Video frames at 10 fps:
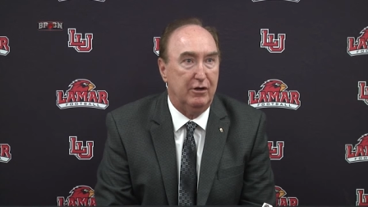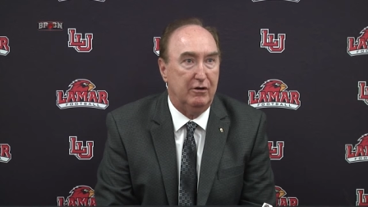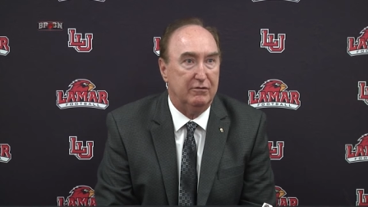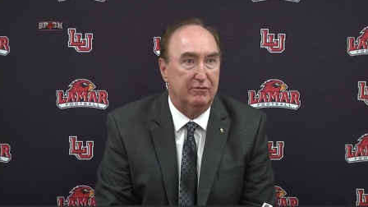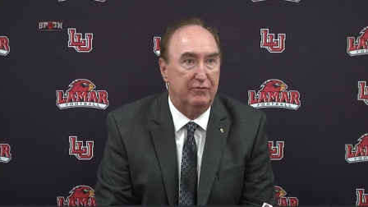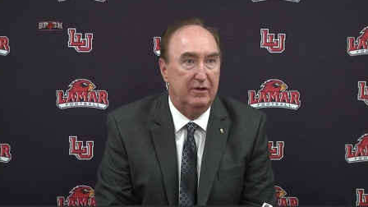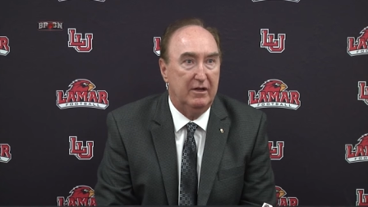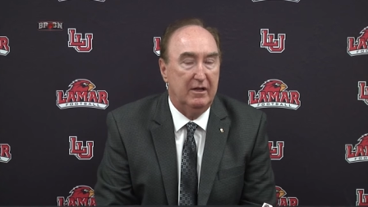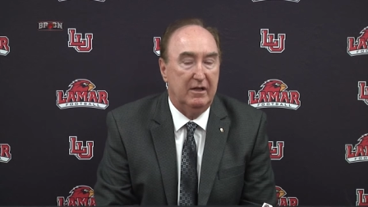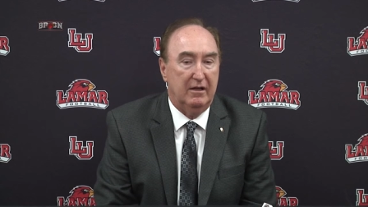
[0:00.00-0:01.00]
years of
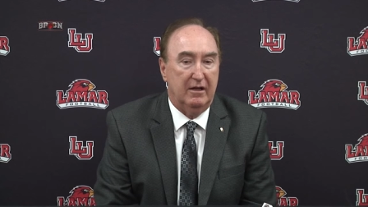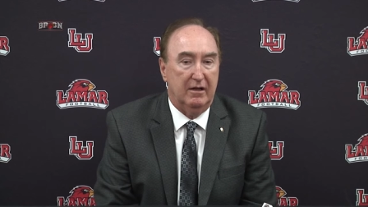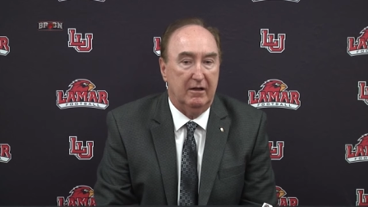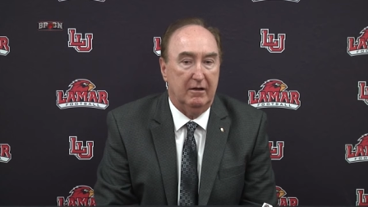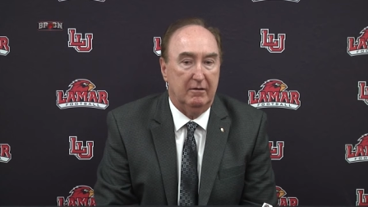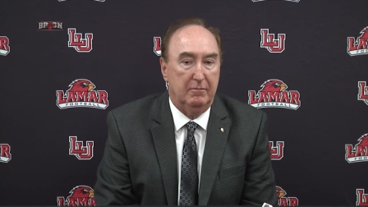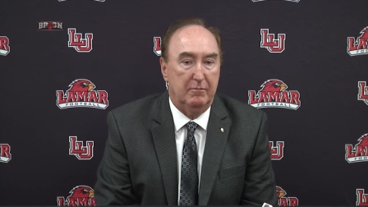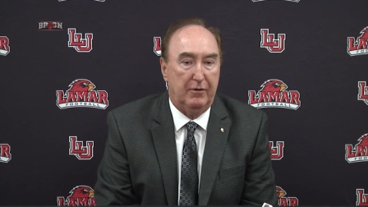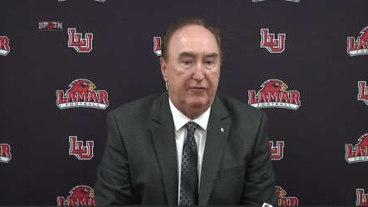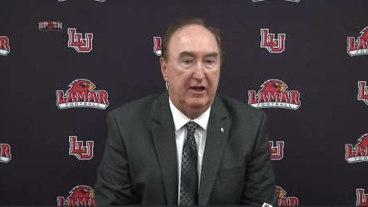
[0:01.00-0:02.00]
uh,
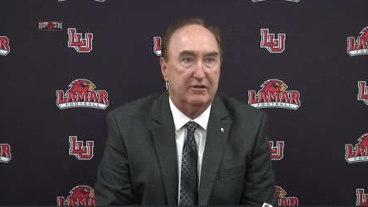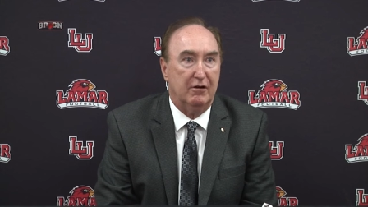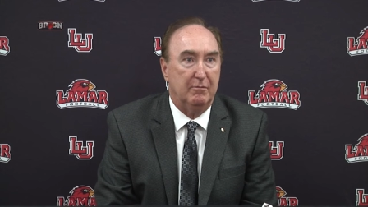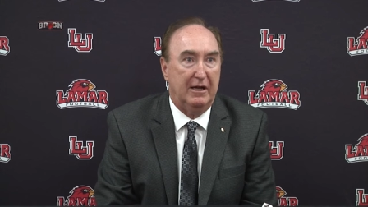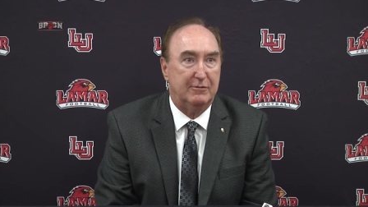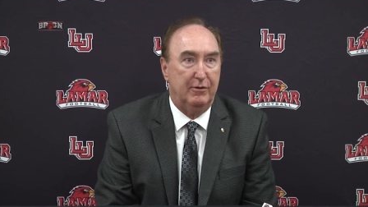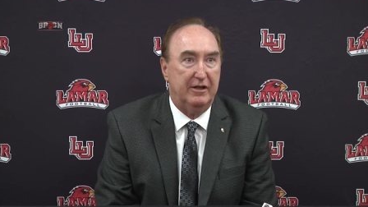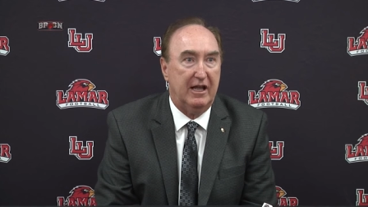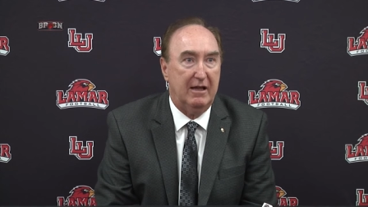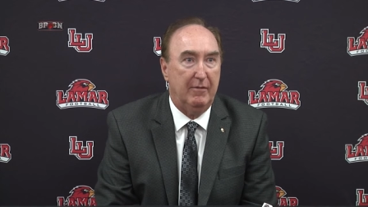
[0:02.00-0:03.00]
professional baseball. He
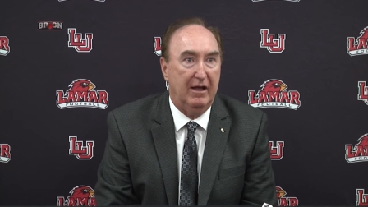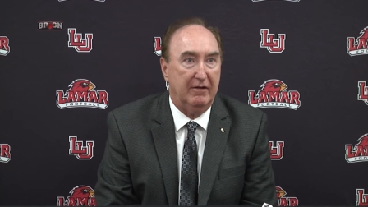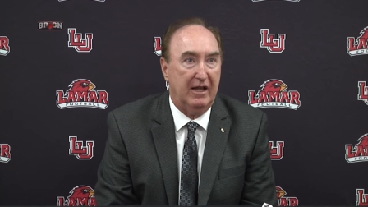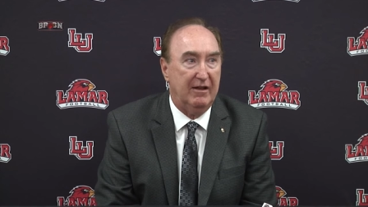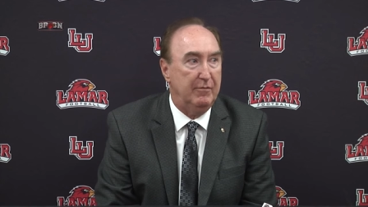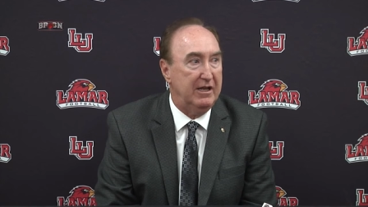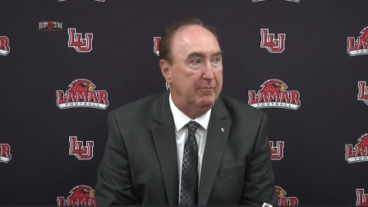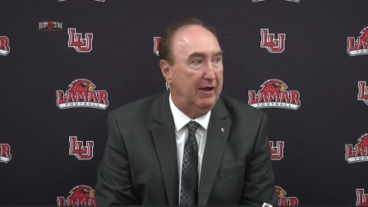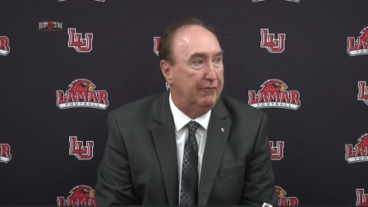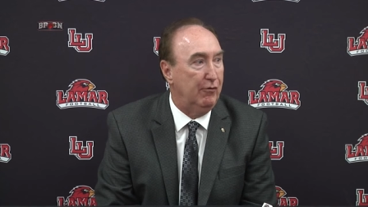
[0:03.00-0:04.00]
came out and gave me
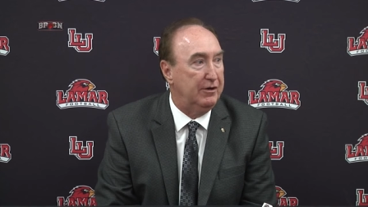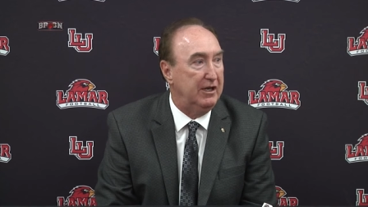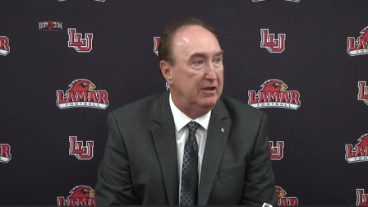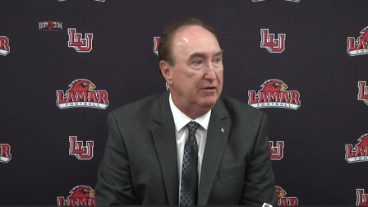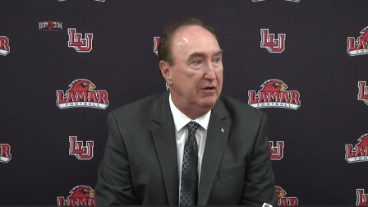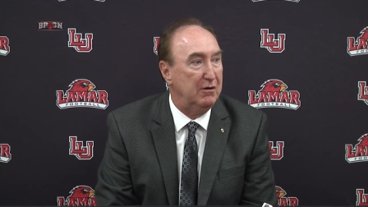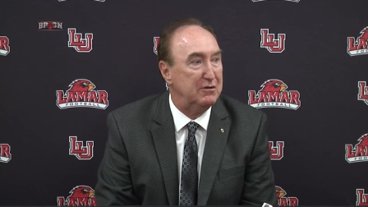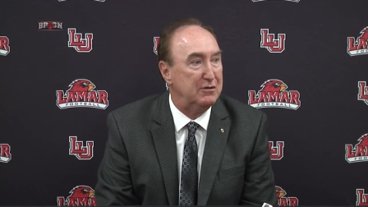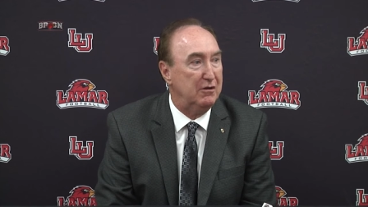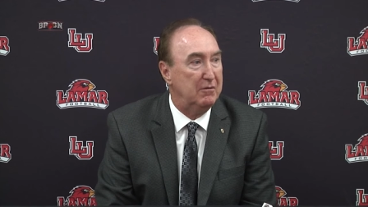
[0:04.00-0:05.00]
about 14 years.
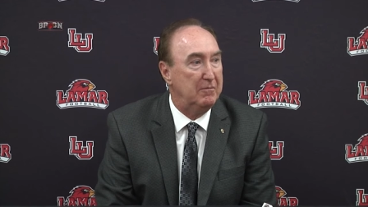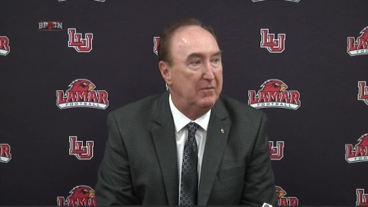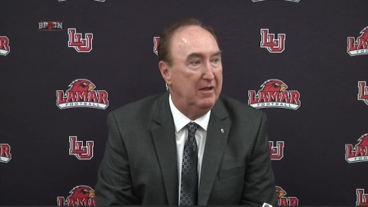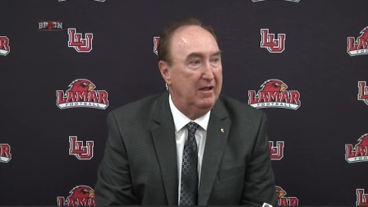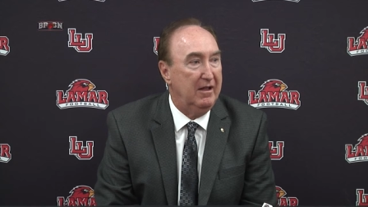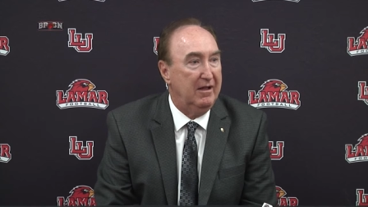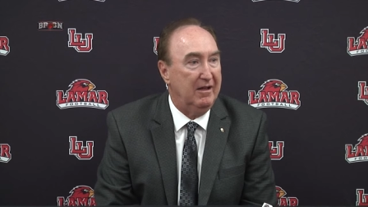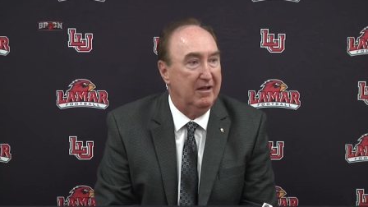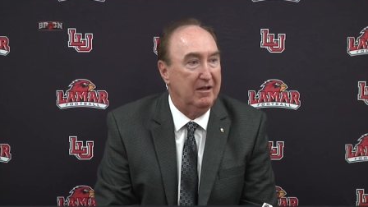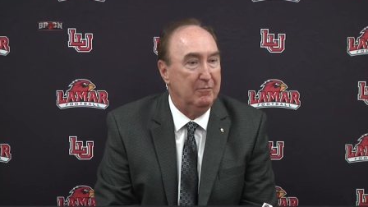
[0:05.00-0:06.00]
So
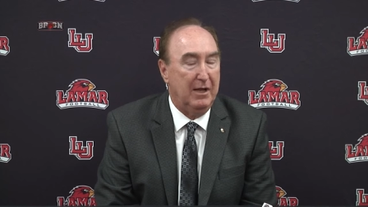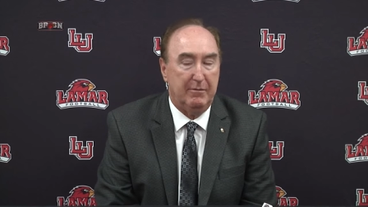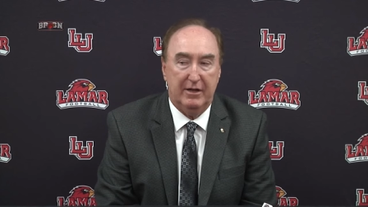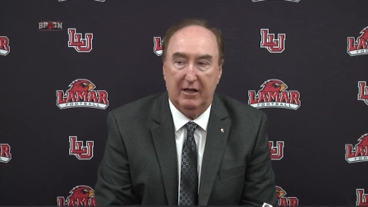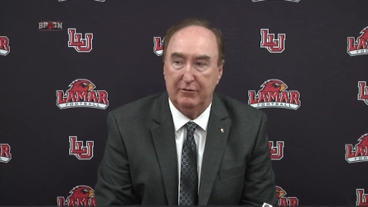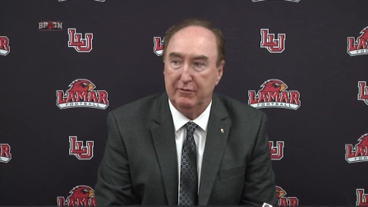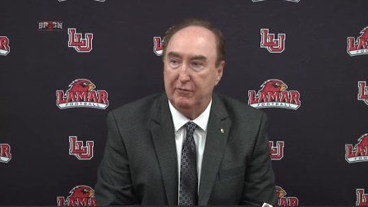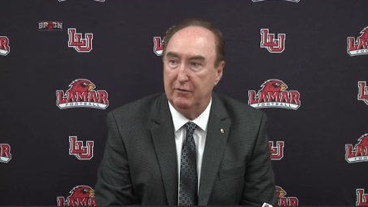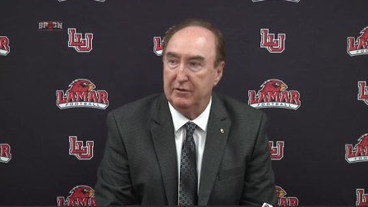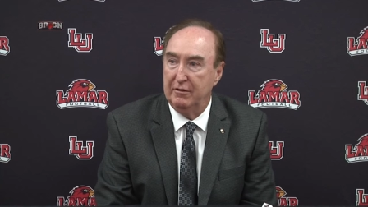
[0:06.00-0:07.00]
uh, maybe I'll do
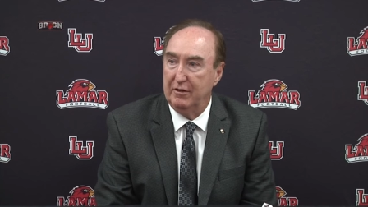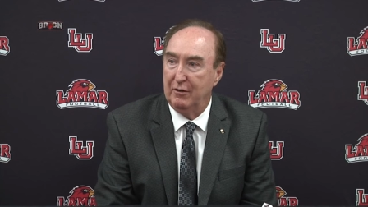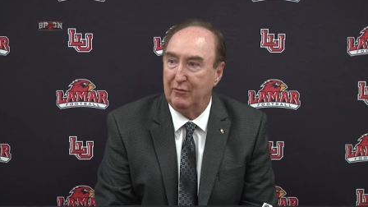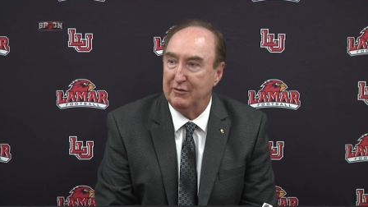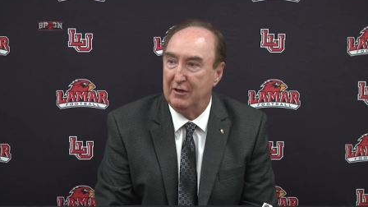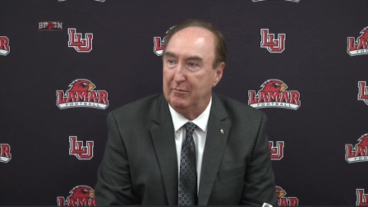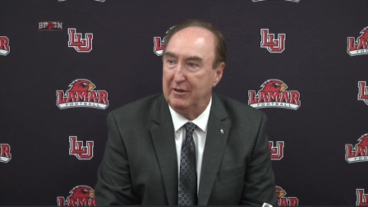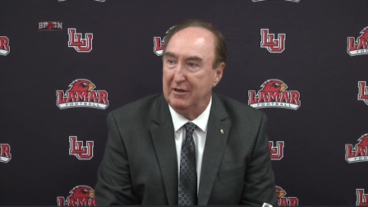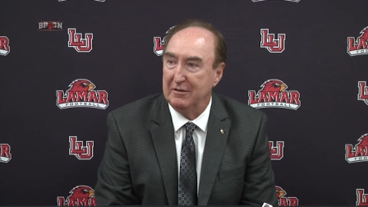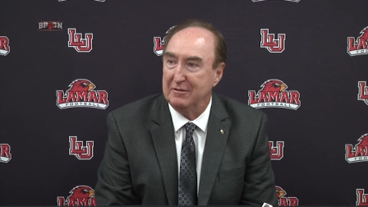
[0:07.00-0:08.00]
14 years for
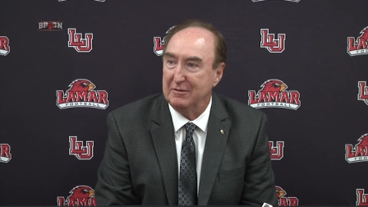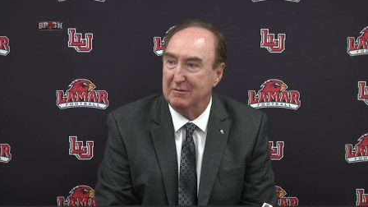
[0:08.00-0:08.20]
somebody else.